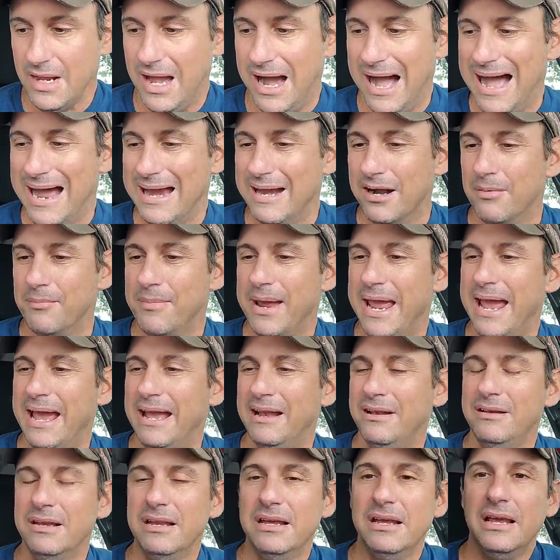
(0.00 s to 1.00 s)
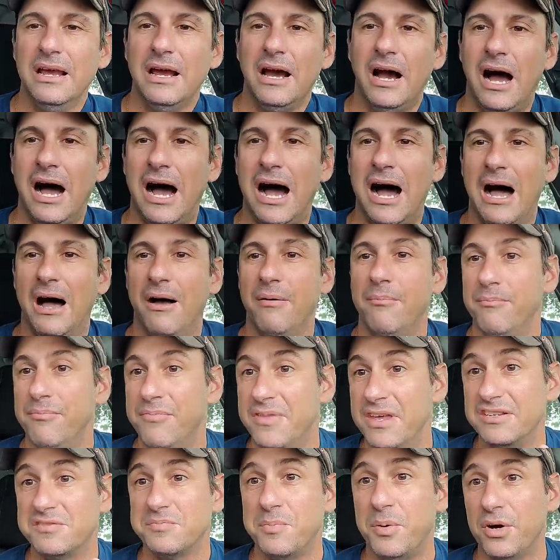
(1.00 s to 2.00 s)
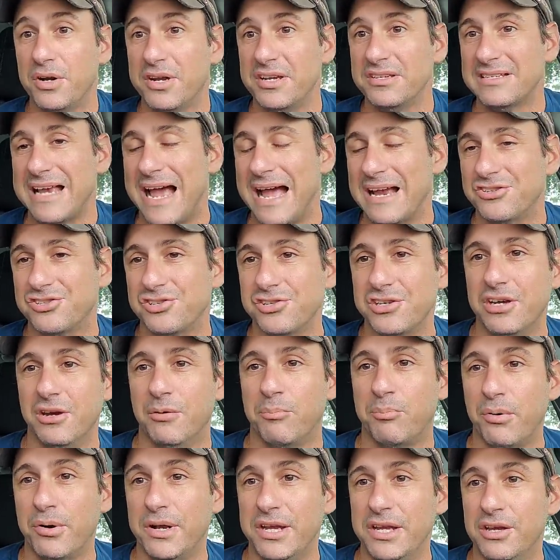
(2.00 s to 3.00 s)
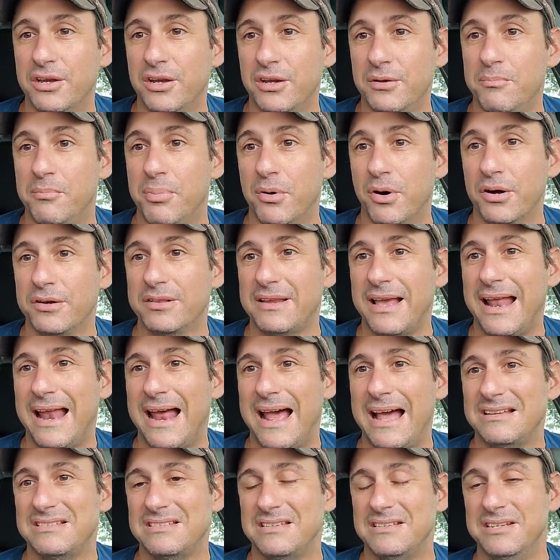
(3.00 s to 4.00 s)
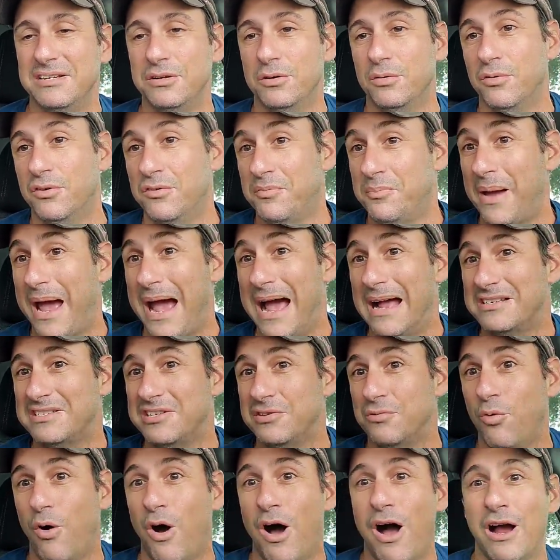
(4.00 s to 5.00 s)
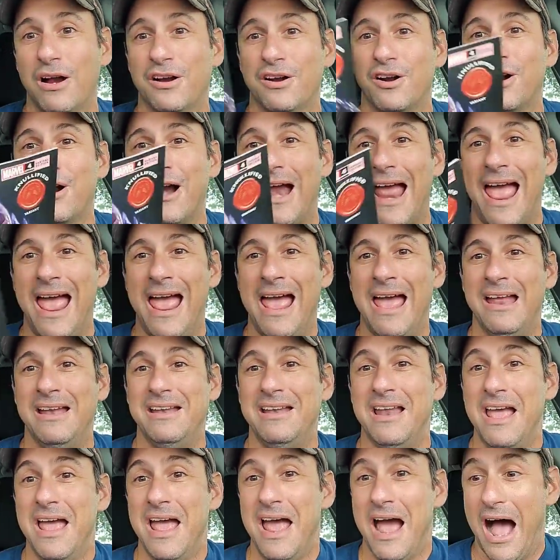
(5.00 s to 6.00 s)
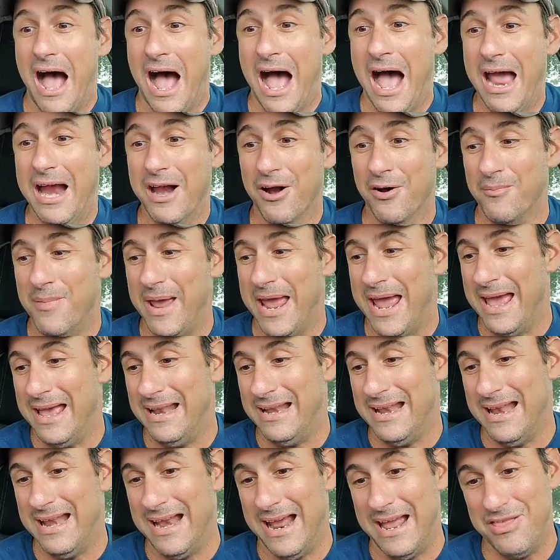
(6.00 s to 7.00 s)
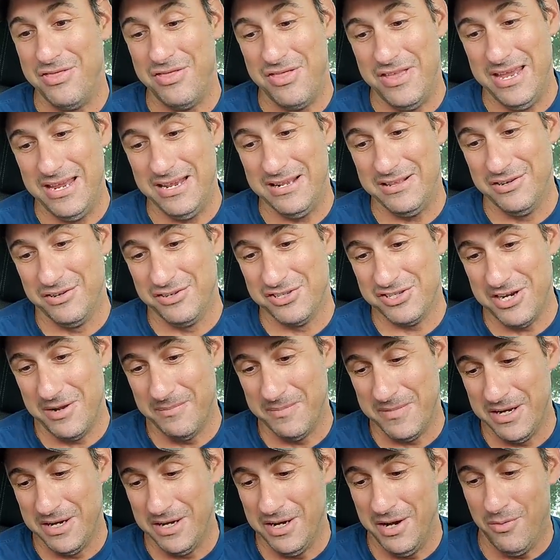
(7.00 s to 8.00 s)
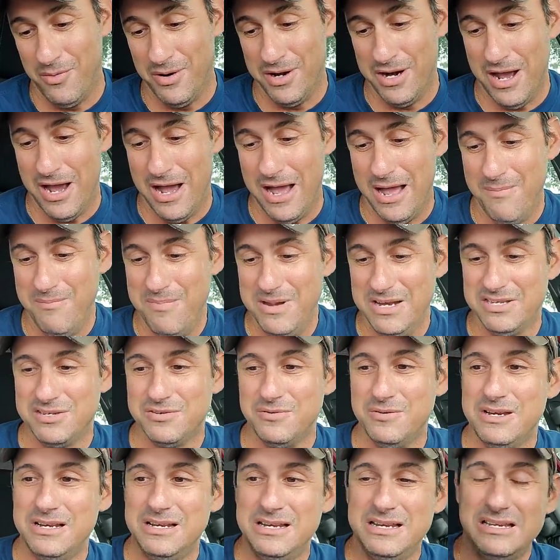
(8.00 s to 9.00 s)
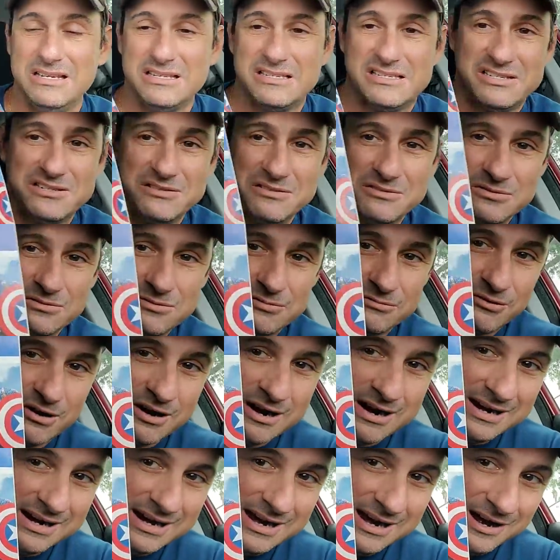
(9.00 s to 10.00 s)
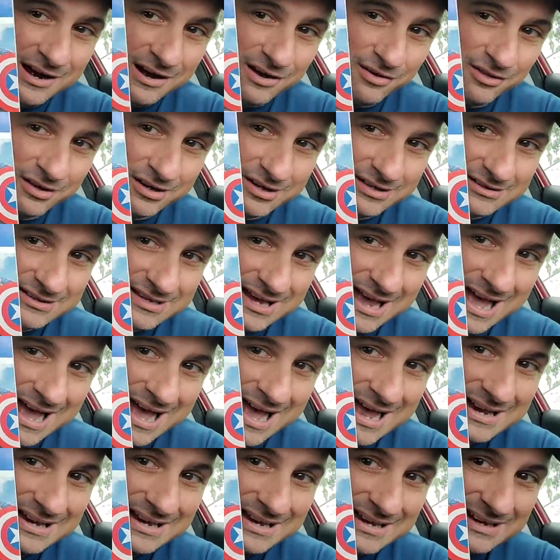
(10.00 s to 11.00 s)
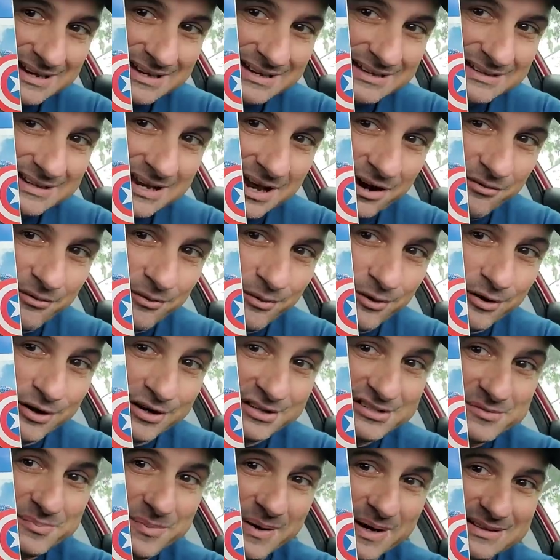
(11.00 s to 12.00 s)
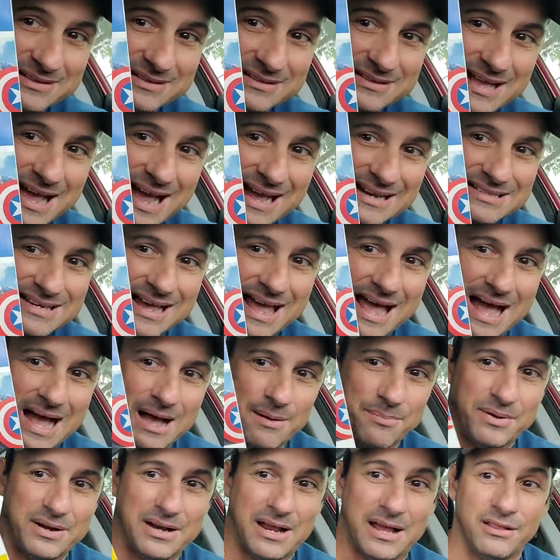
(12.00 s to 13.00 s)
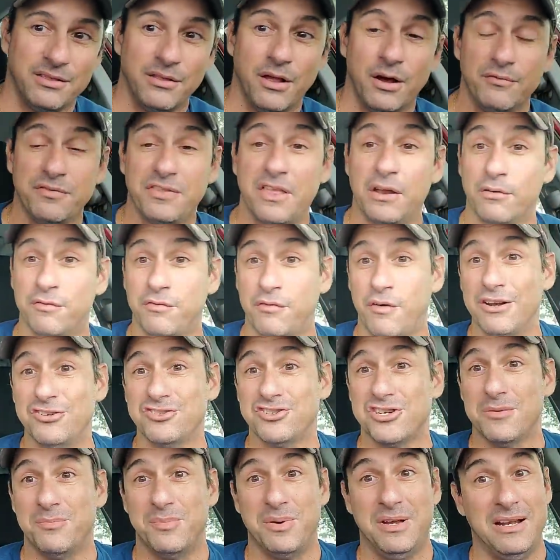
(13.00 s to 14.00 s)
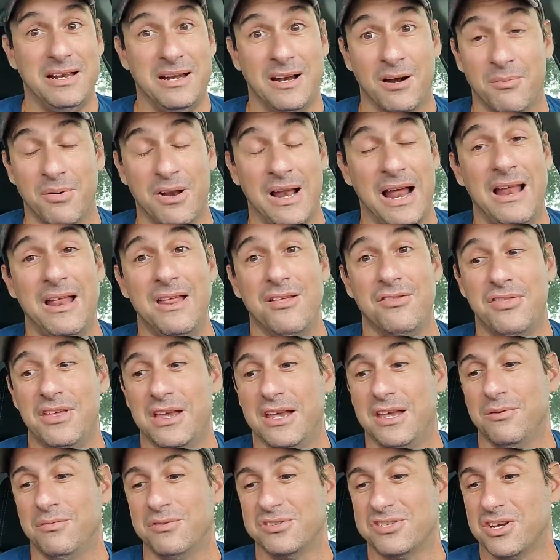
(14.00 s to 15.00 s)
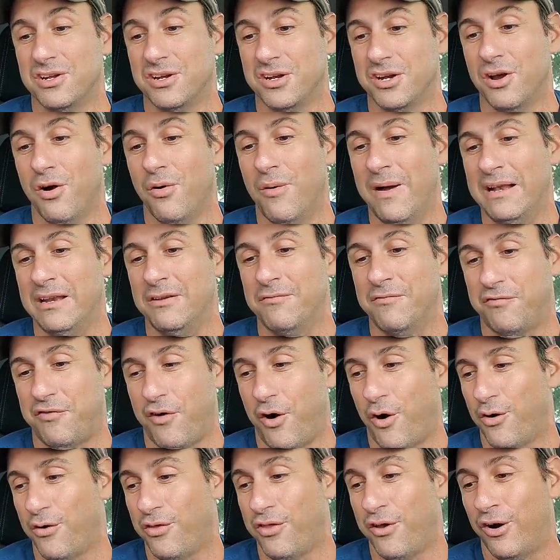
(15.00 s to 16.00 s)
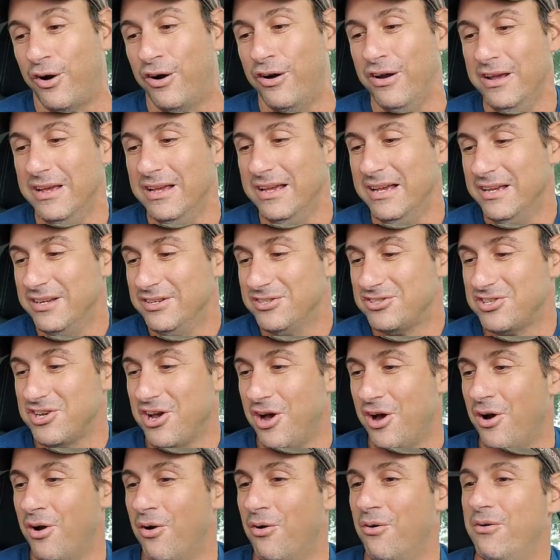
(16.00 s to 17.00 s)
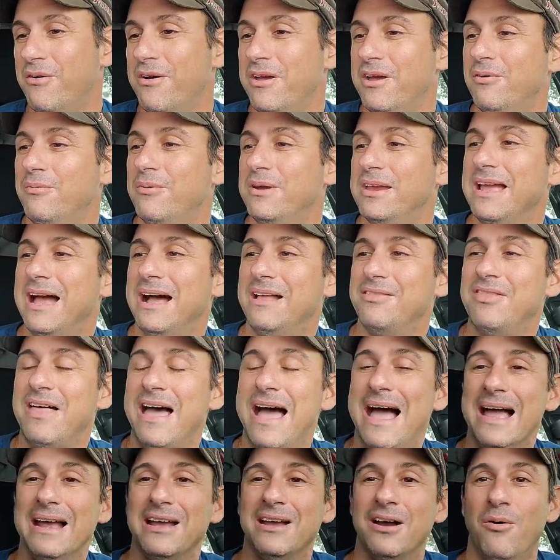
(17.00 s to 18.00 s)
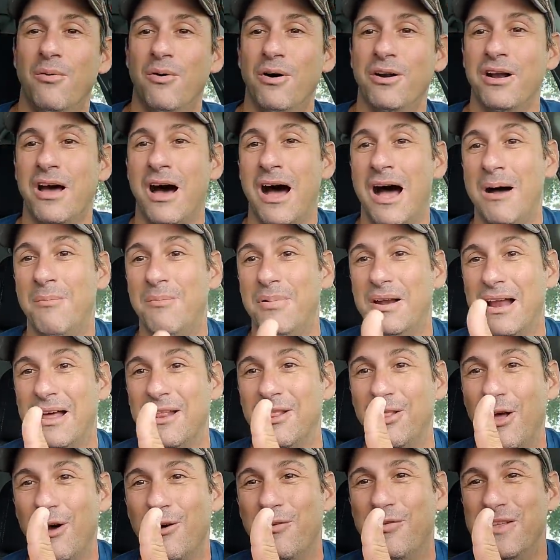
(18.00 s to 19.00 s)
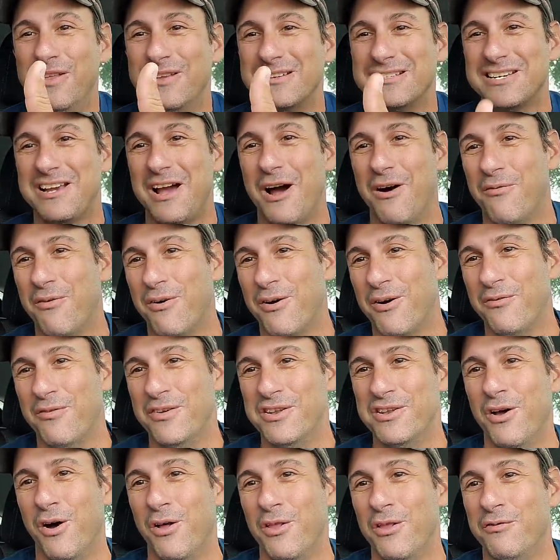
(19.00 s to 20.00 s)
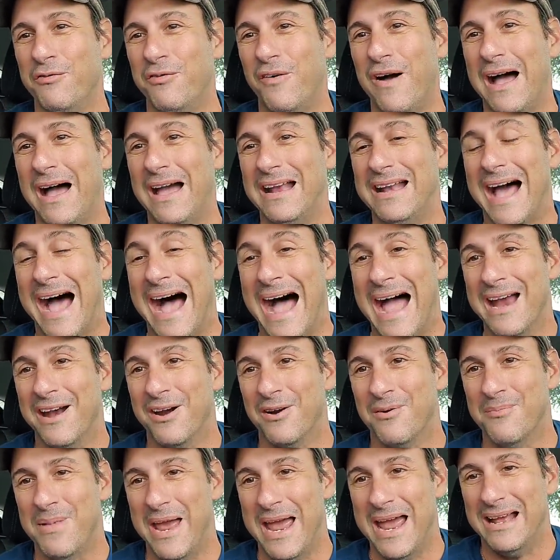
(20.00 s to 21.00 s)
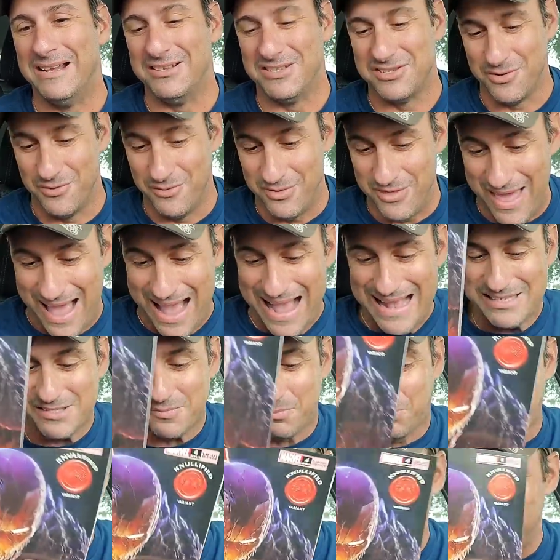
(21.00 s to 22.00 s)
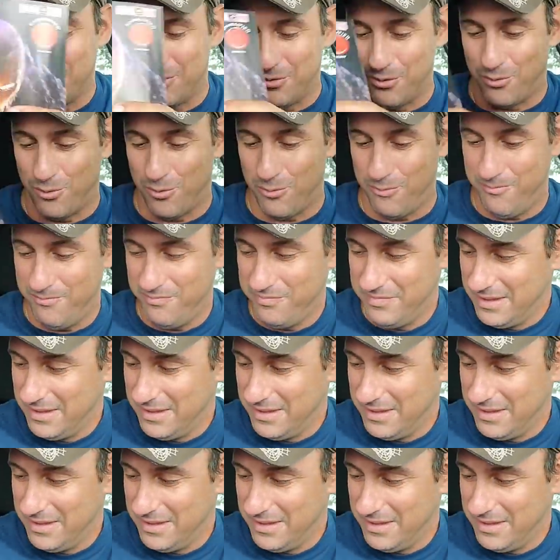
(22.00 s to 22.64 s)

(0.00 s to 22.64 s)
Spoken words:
Iron Man. This book is actually a pretty good book that has to deal with Patsy Walker and Iron Man, and I think there's something going on between these two right here. Look at that. Never expected that to happen. I love their friendship in here, but I didn't think it was going to go any further. So we got that going on, but I love this cover of a Nullified Iron Man. So that's pretty cool.